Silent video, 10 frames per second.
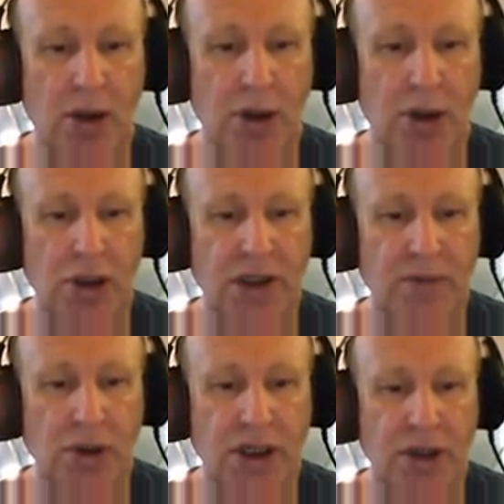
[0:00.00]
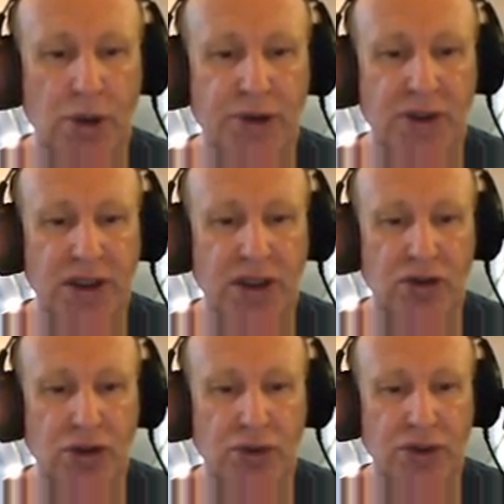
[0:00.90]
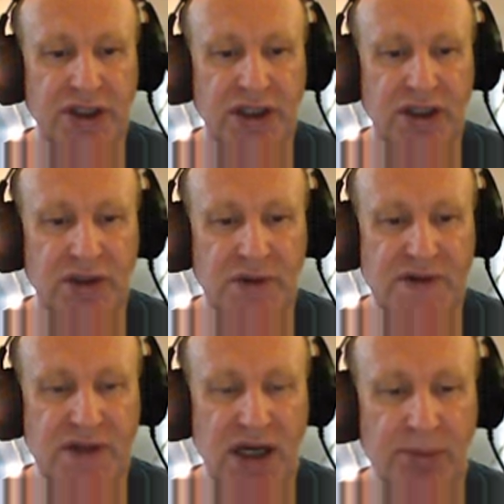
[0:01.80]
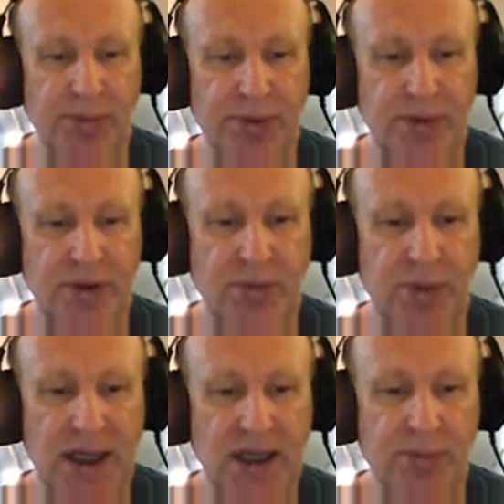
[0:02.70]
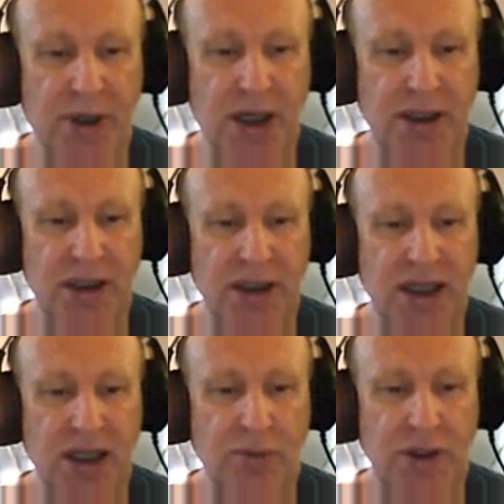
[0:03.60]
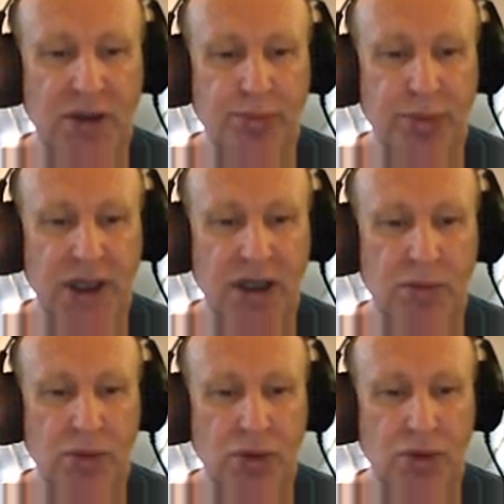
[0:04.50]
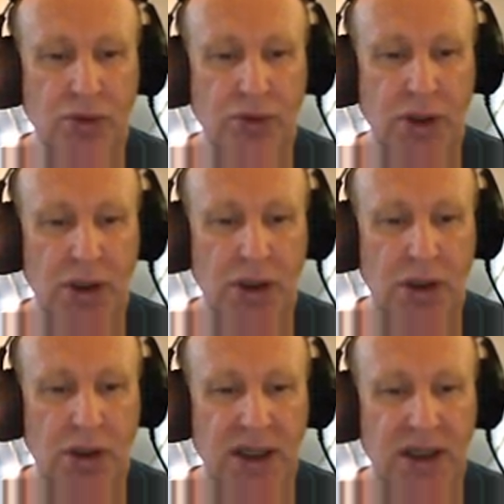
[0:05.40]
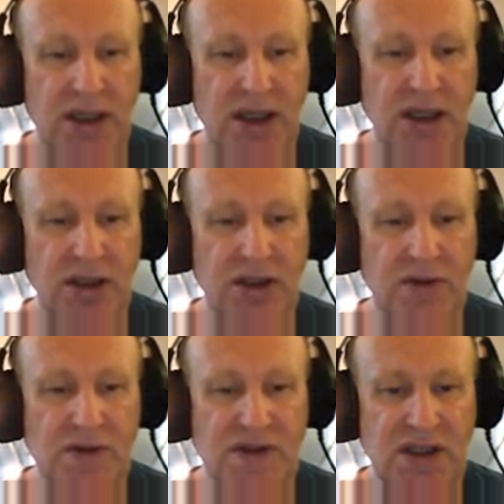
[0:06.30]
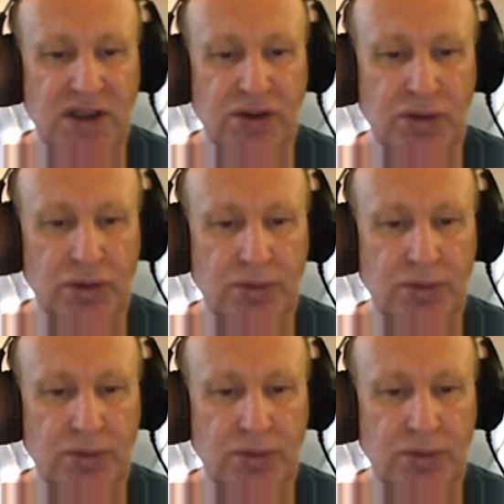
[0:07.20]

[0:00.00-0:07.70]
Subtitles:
But look at what we can do here to stop the black pawn and king. We can play a move like king to c2,